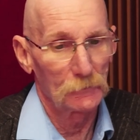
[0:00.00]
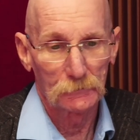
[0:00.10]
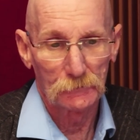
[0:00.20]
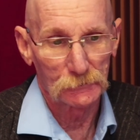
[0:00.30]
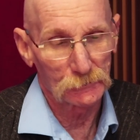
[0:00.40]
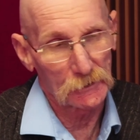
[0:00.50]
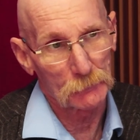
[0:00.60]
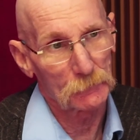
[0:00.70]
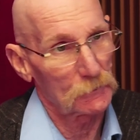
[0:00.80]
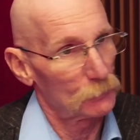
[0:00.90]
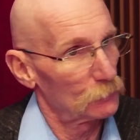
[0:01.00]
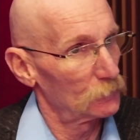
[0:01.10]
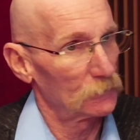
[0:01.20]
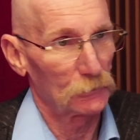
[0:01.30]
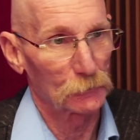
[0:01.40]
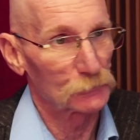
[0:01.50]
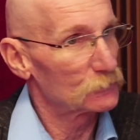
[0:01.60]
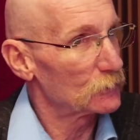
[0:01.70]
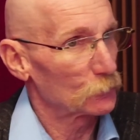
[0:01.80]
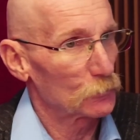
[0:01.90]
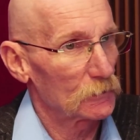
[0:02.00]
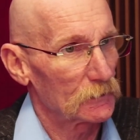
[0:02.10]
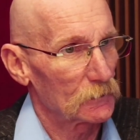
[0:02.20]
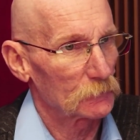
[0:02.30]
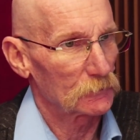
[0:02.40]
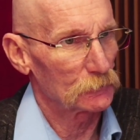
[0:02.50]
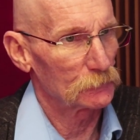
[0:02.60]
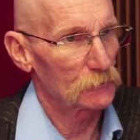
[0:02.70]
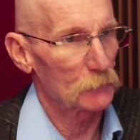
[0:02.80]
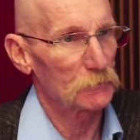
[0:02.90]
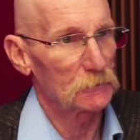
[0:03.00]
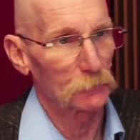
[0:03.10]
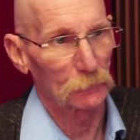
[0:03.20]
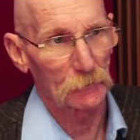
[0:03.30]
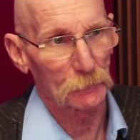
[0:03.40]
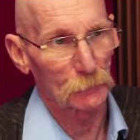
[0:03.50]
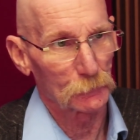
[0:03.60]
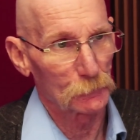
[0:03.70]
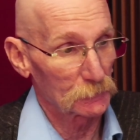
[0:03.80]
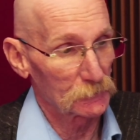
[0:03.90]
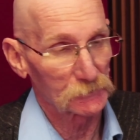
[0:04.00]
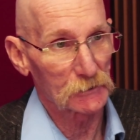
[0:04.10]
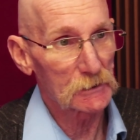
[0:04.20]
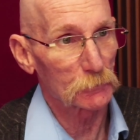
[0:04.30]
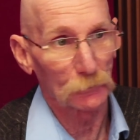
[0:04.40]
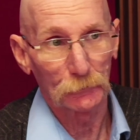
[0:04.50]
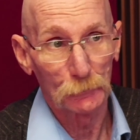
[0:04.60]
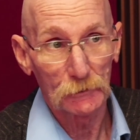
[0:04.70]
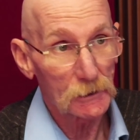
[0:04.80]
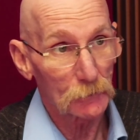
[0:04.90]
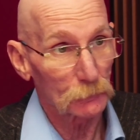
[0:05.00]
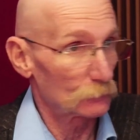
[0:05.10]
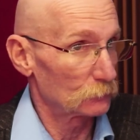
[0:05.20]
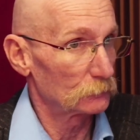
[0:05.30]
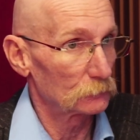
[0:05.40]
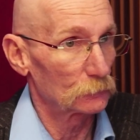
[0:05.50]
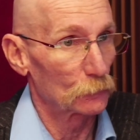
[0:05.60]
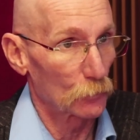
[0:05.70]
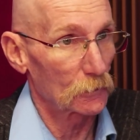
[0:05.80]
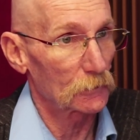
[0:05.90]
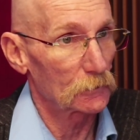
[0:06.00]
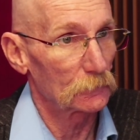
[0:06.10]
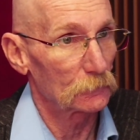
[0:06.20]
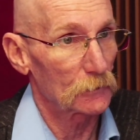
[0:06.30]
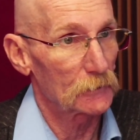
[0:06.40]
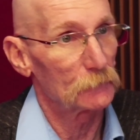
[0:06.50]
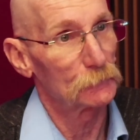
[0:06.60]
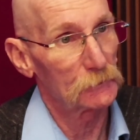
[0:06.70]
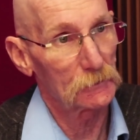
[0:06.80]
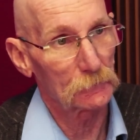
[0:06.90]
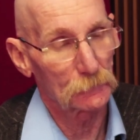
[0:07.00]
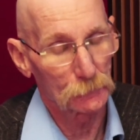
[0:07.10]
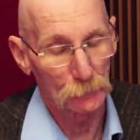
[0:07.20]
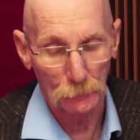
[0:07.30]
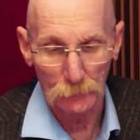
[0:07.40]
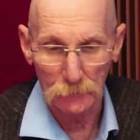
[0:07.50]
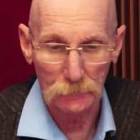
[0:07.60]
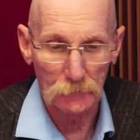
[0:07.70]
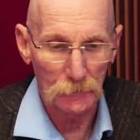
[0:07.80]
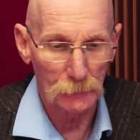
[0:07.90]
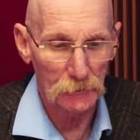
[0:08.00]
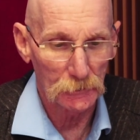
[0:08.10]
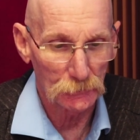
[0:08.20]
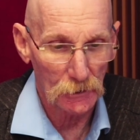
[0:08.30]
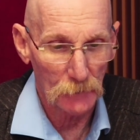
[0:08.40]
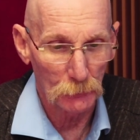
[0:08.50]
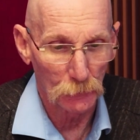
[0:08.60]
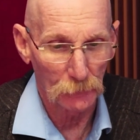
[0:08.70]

The same thing goes the other way. I mean, you've got people who are disabled who can't work, right? Who can't do the everyday job. Well,